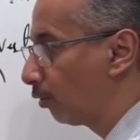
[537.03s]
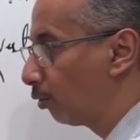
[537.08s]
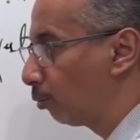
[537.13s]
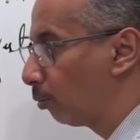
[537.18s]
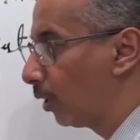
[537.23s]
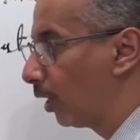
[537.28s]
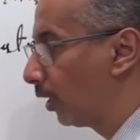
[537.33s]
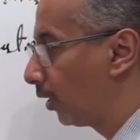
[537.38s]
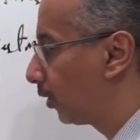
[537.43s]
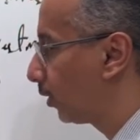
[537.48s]

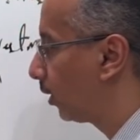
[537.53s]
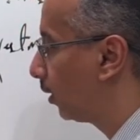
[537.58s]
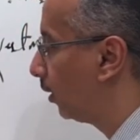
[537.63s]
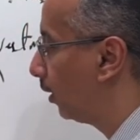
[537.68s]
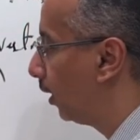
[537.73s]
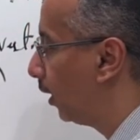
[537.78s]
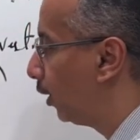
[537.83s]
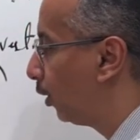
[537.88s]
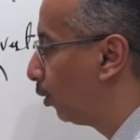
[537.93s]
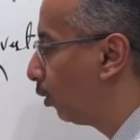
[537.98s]
twice,
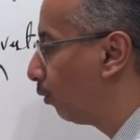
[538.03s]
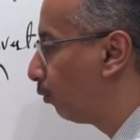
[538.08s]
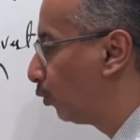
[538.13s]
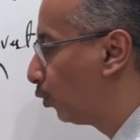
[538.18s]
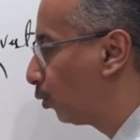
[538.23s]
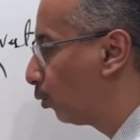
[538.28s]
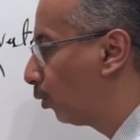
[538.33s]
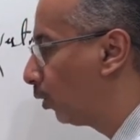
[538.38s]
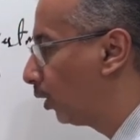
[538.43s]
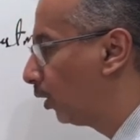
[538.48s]
end of
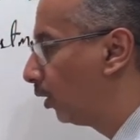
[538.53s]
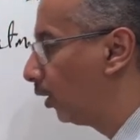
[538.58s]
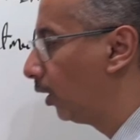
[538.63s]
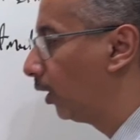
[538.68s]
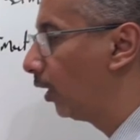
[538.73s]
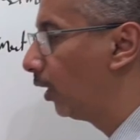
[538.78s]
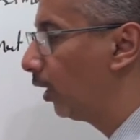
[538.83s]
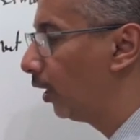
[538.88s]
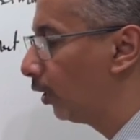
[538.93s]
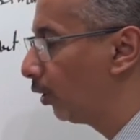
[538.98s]
June,
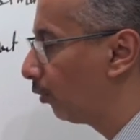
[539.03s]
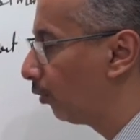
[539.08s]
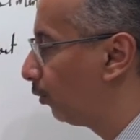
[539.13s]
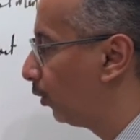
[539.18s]
end of